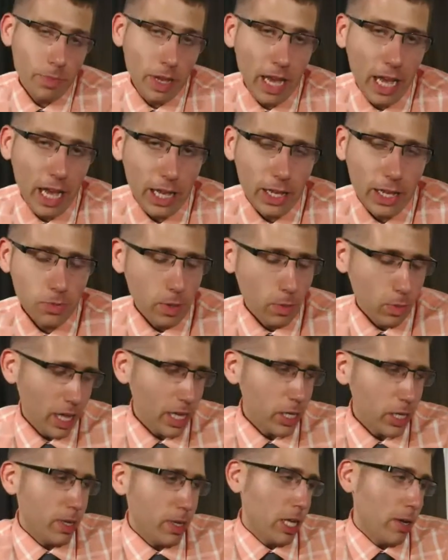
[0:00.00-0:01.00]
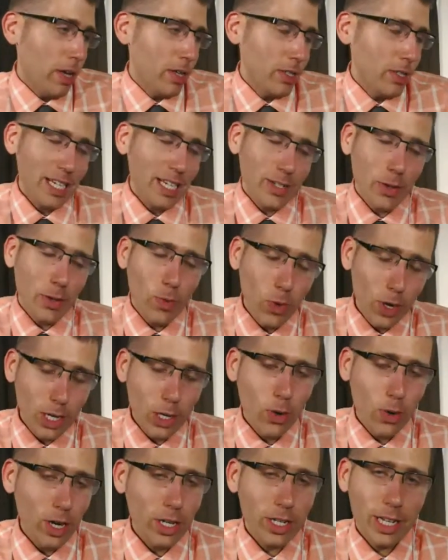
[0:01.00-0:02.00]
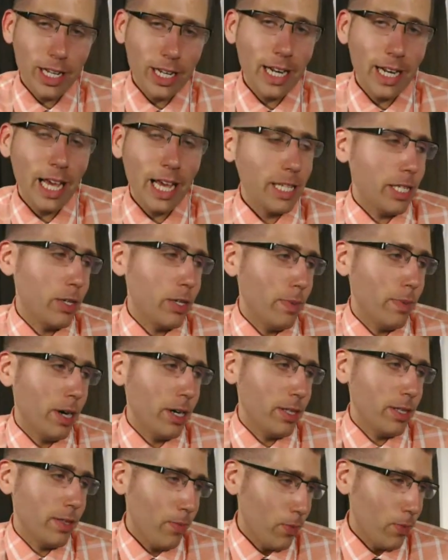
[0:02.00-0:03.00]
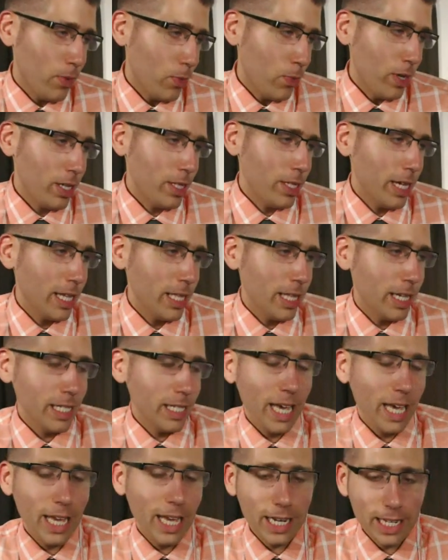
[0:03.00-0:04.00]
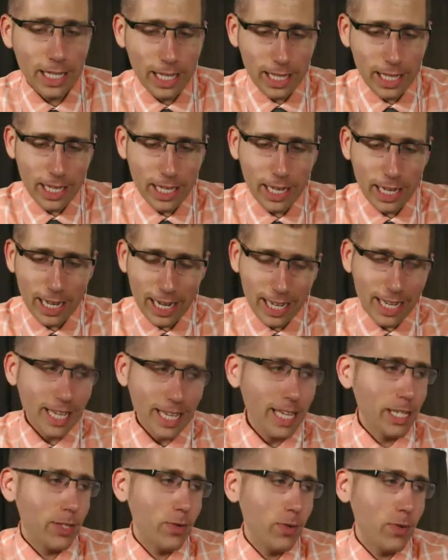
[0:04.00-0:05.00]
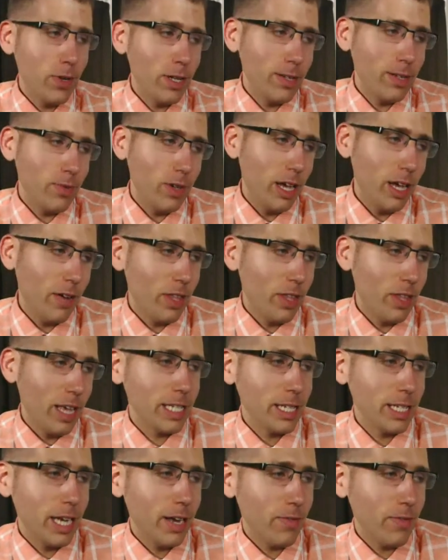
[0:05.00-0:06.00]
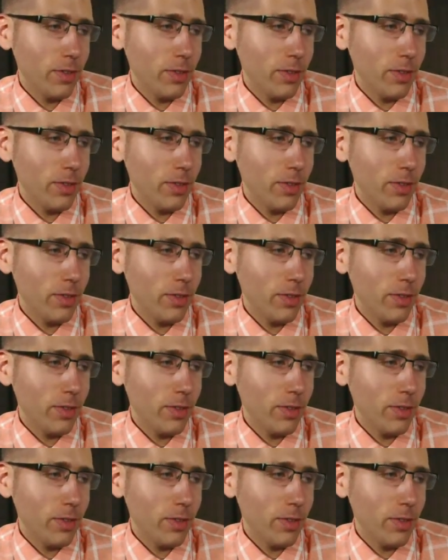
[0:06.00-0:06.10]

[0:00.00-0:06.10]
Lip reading: glad you brought that. There's actually one question I didn't ask you about, the weekly headlines. I had it in the thing. I didn't get to it. We'll have to ask it after